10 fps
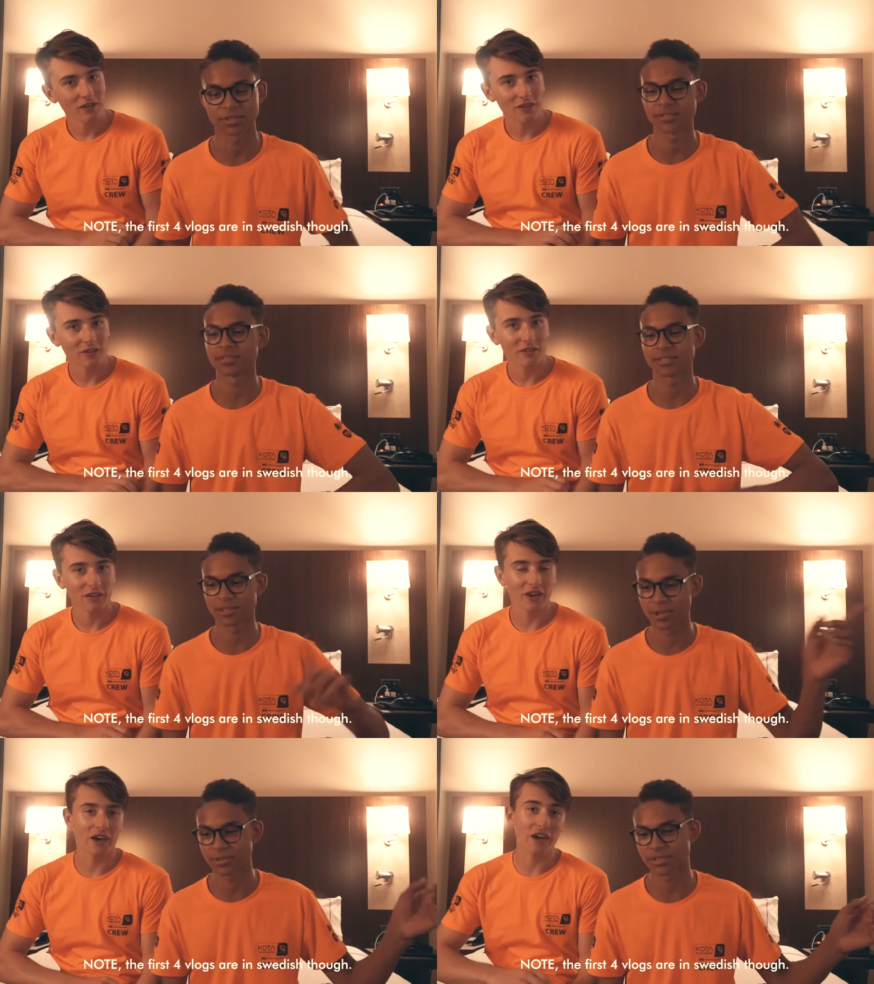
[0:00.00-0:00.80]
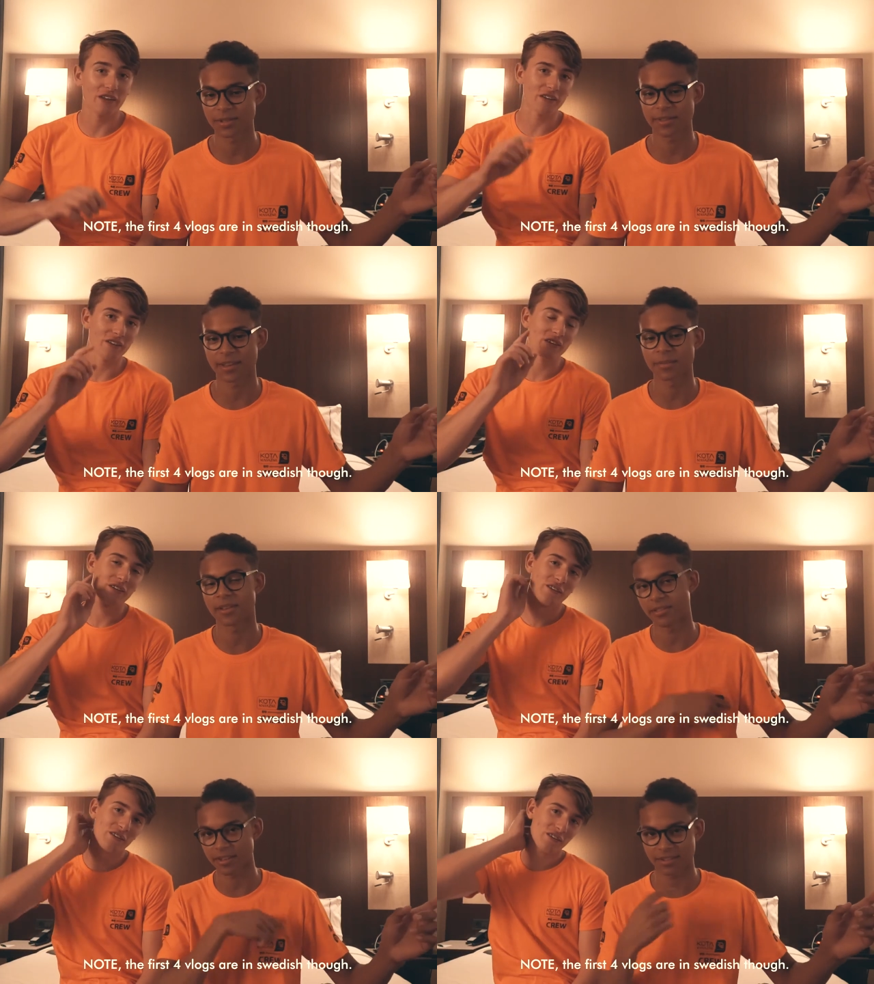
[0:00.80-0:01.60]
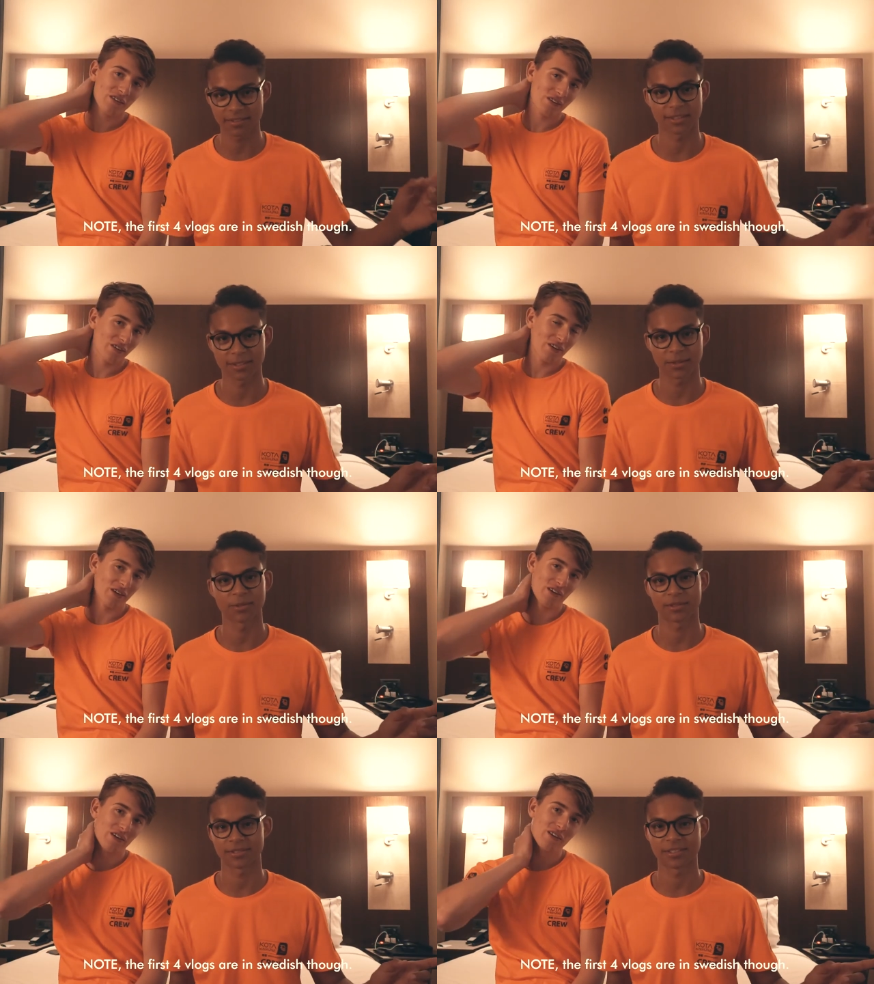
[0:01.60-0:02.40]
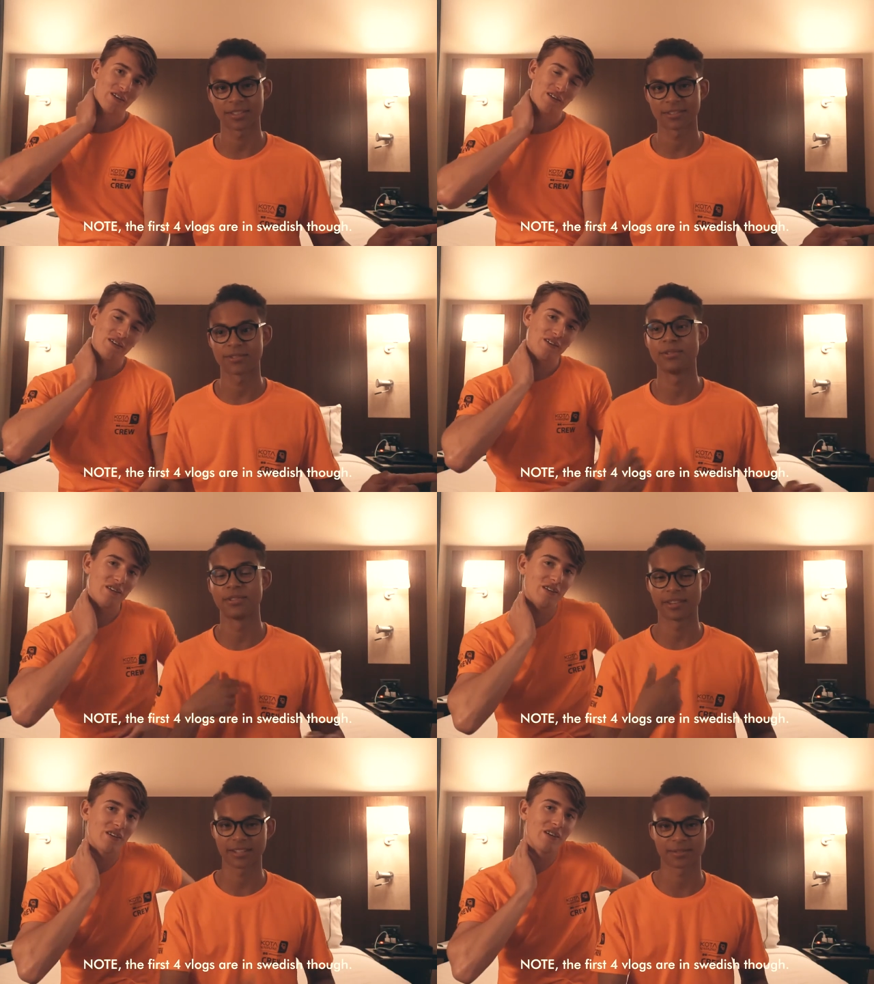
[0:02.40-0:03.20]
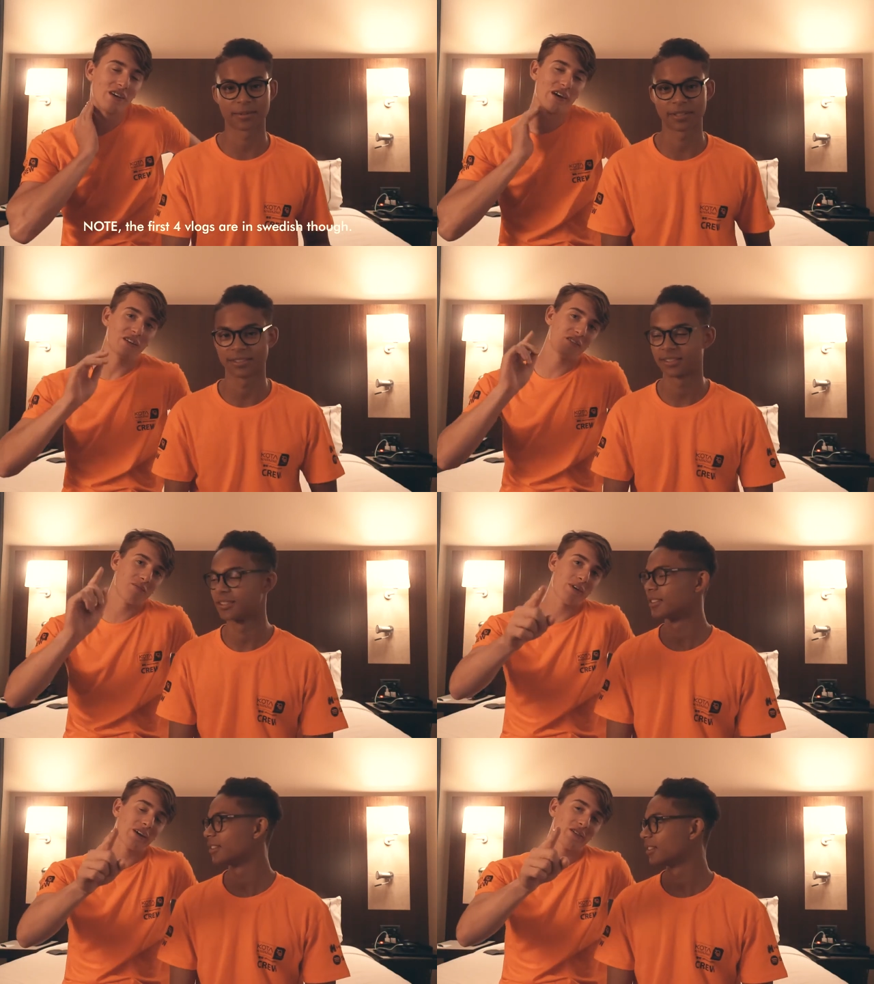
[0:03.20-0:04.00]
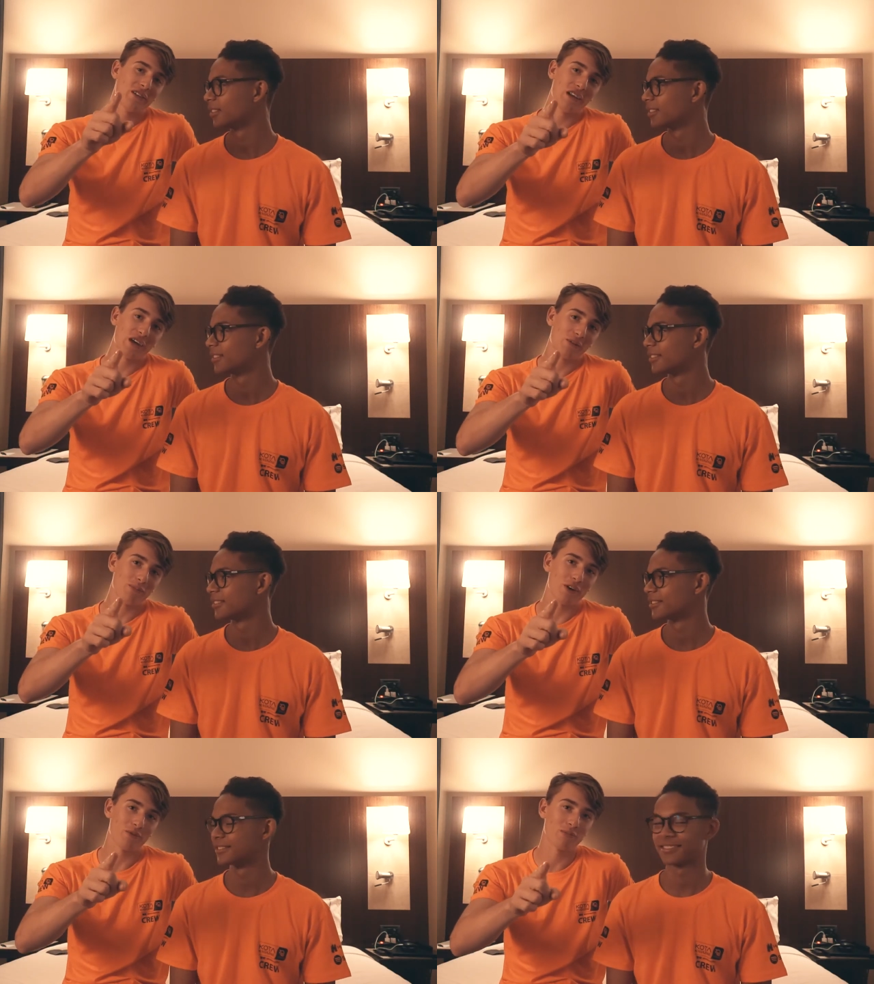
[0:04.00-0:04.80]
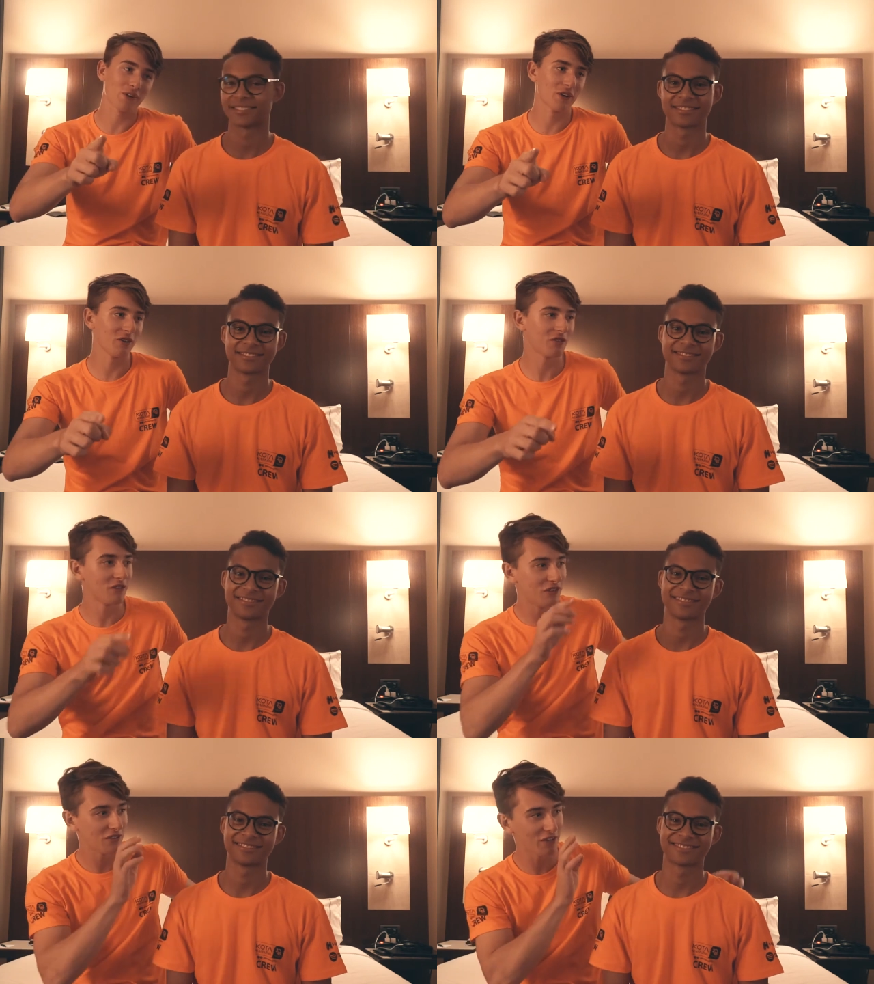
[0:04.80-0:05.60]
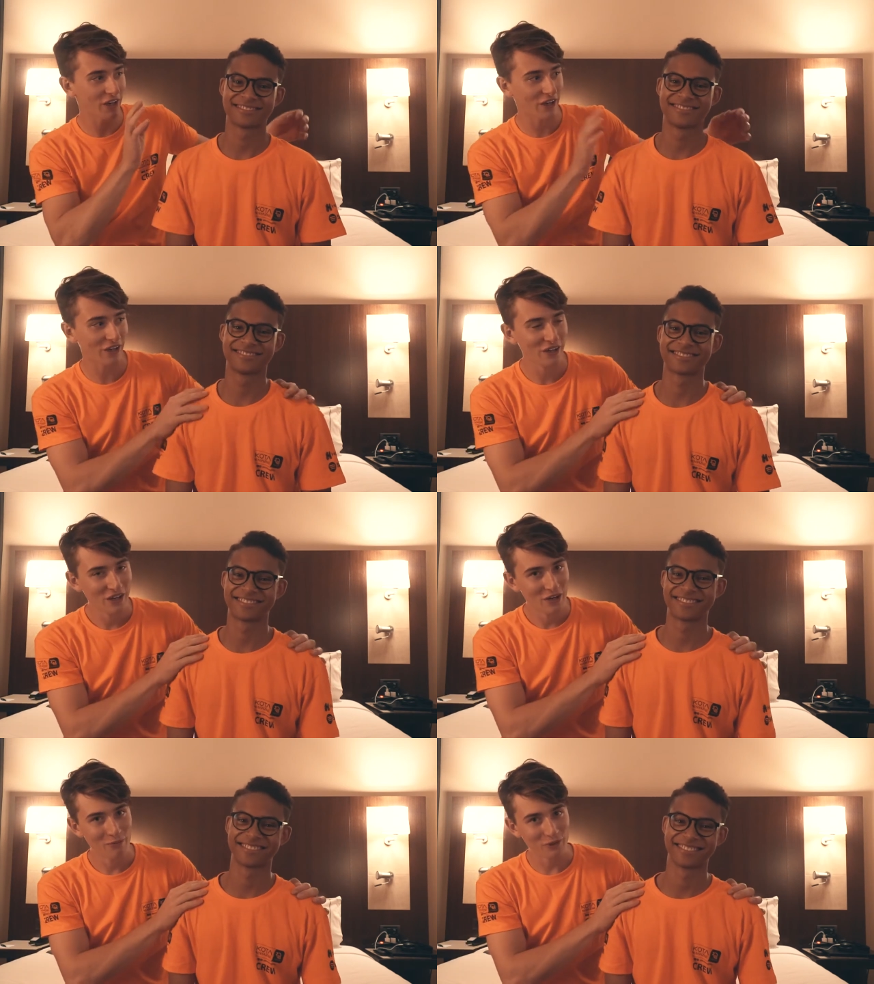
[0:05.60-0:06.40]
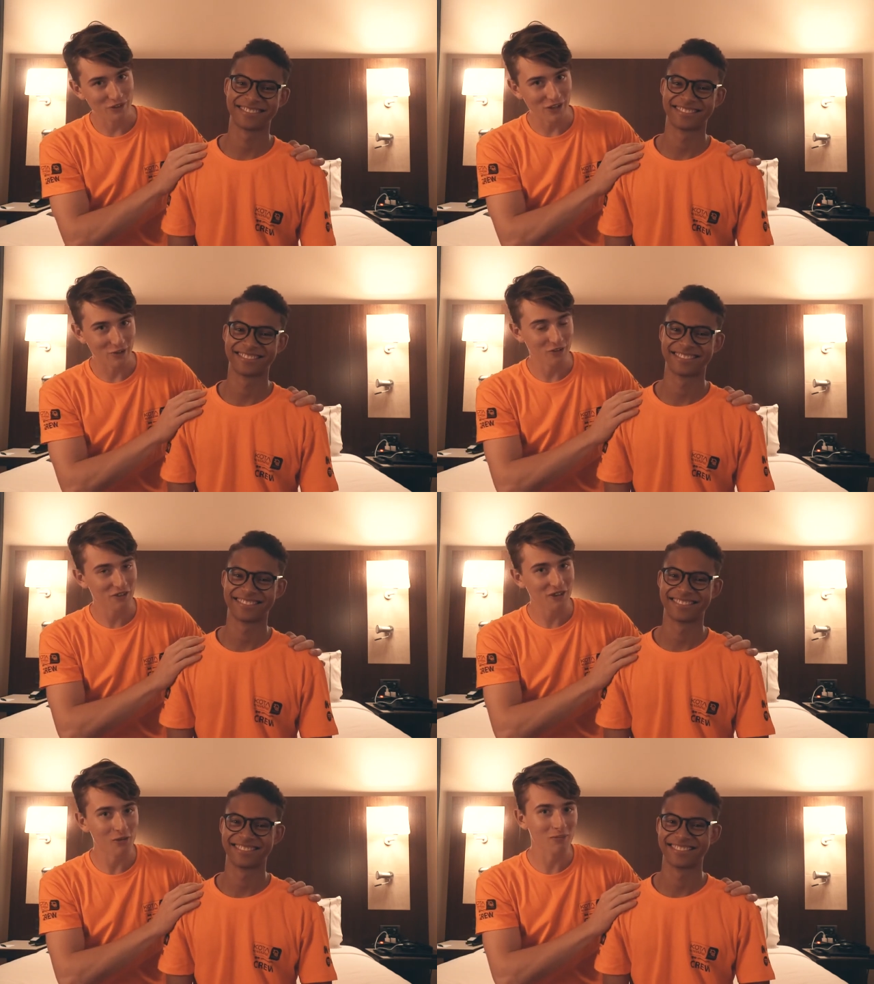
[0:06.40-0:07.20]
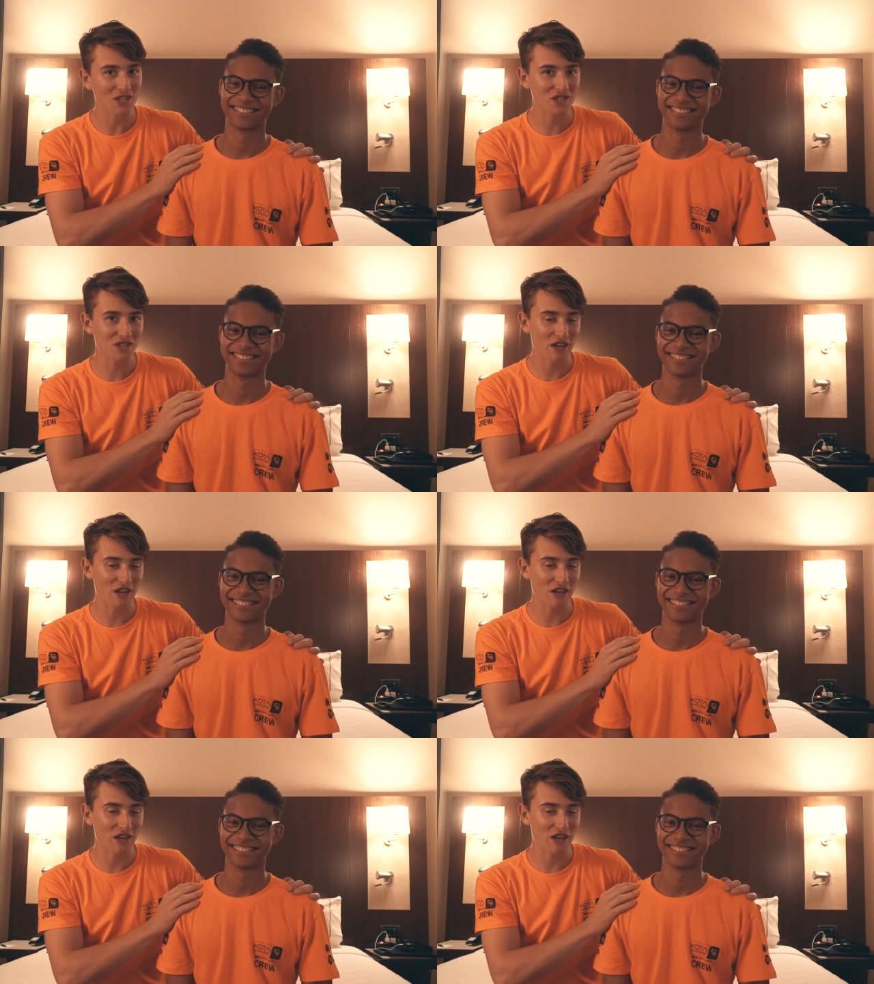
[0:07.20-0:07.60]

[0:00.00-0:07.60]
Speaker 1: Just yeah, go see them and then
Speaker 2: go to the next one. And smack the like button because this guy put down so much